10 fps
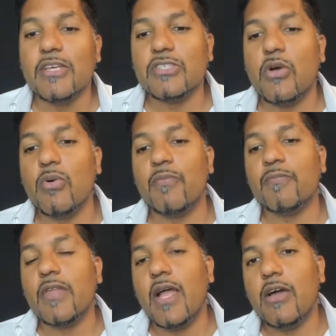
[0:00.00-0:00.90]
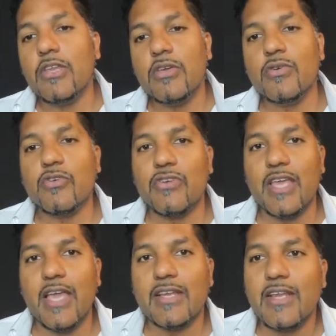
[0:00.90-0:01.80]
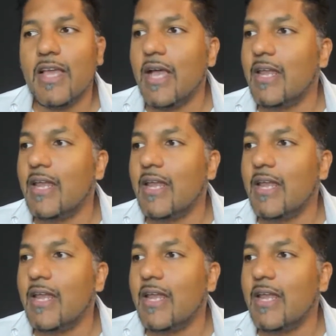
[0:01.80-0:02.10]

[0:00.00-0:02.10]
So how do you create